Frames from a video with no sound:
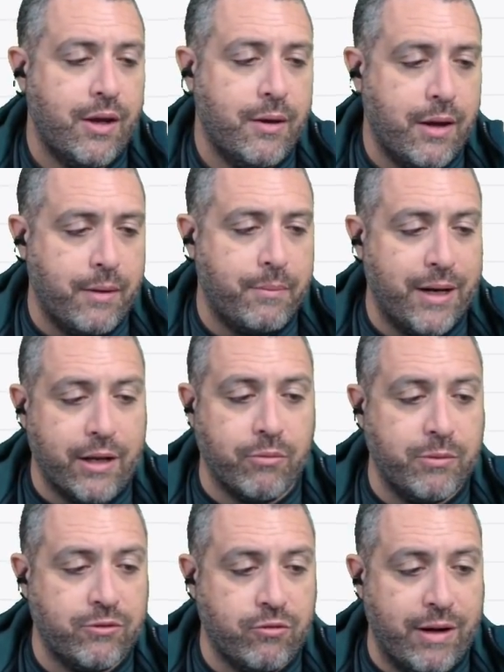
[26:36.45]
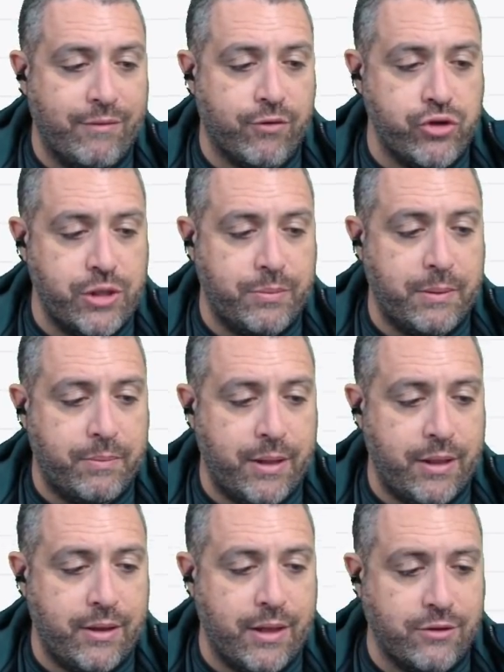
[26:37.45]
But Ingram is great for
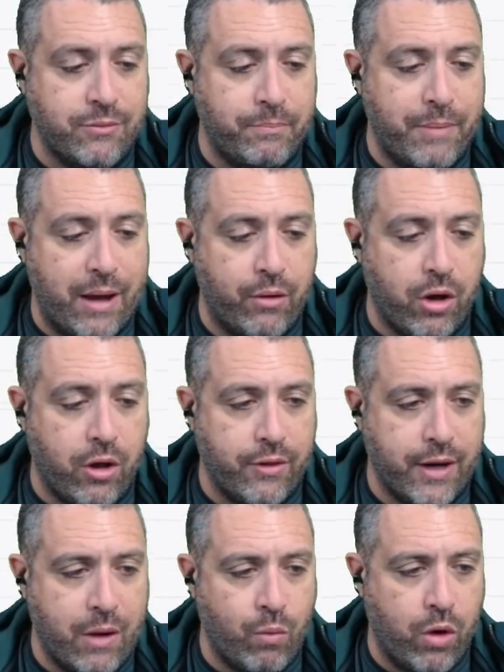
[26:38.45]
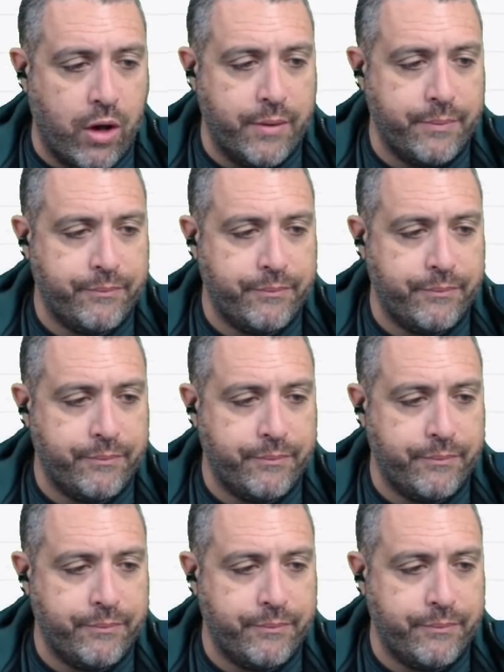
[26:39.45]
GPP. That's about all that I want.